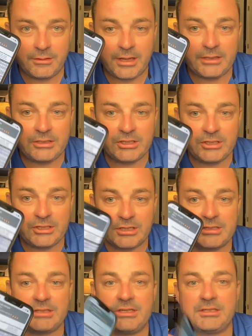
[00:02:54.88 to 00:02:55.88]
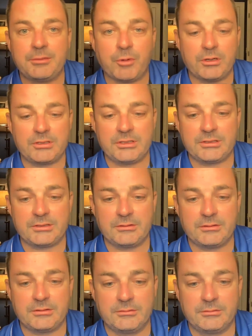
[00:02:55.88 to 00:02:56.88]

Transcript: that just does instant purchase.